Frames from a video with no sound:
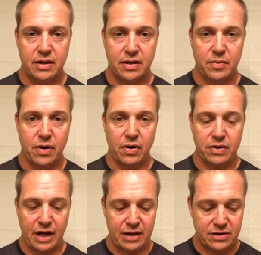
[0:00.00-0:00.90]
The
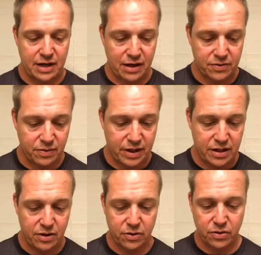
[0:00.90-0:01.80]
Broadcast South
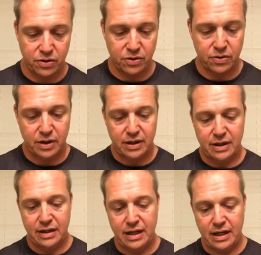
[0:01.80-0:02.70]
radio crew
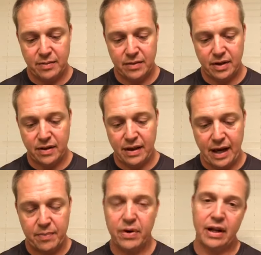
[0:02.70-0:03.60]
deemed
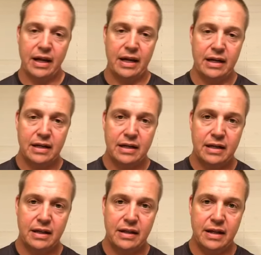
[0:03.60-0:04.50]
that play
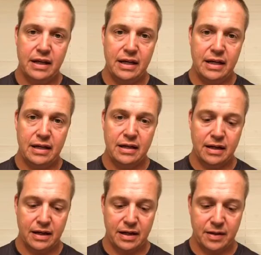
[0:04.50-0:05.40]
the
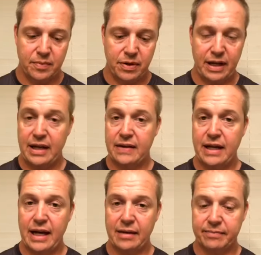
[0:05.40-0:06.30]
play of the
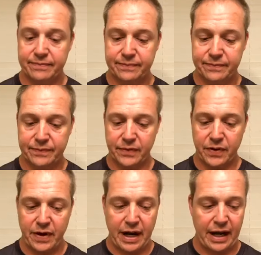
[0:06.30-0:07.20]
game of
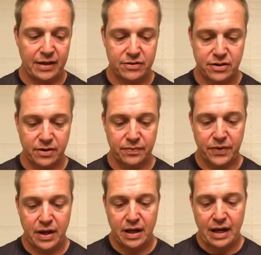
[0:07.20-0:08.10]
the night. So
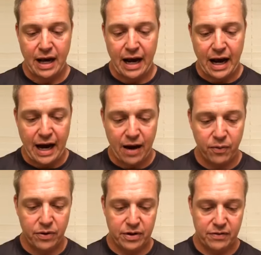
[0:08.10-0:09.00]
I
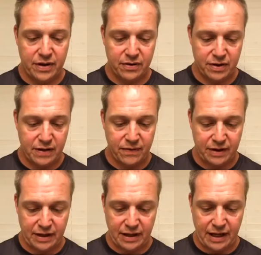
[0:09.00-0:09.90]
would have either given
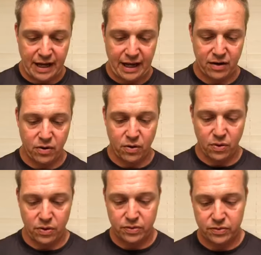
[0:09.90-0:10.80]
it to that
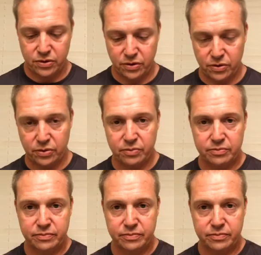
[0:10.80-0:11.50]
or to